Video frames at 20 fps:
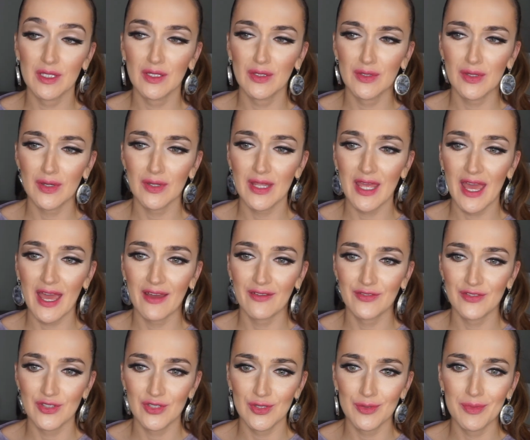You don't have
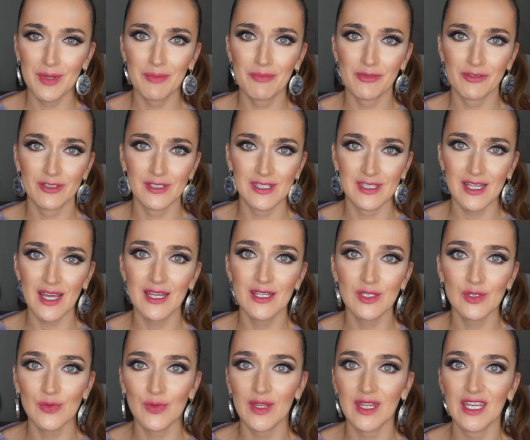to be
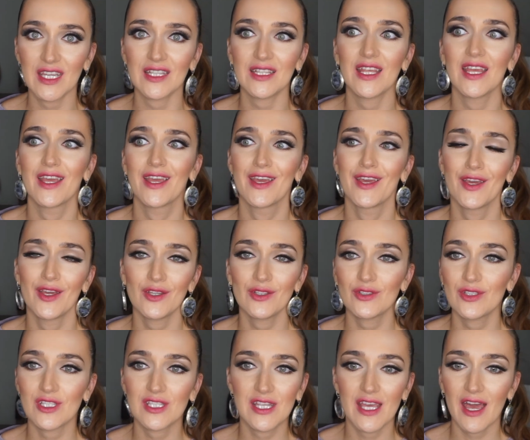precise with it, you
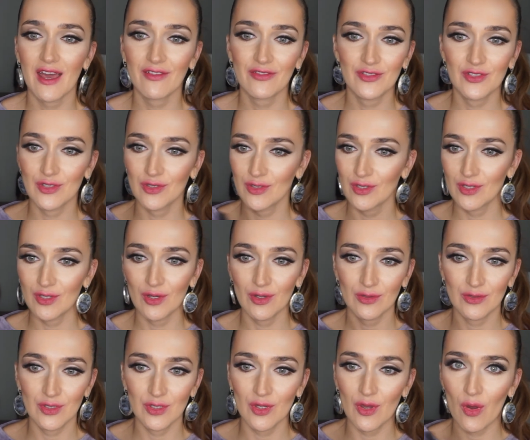just have to, you know,
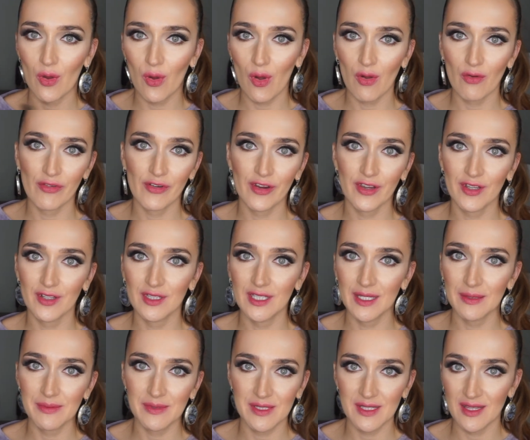to go over your
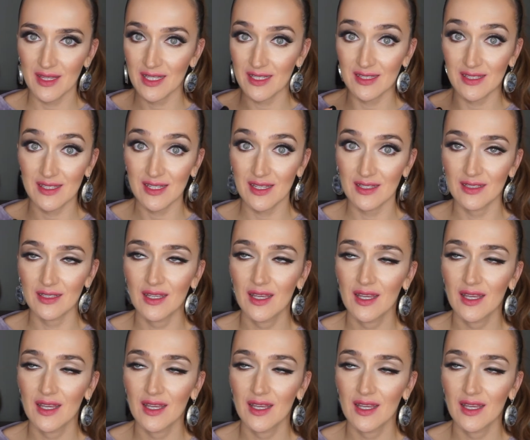lips, and that's it.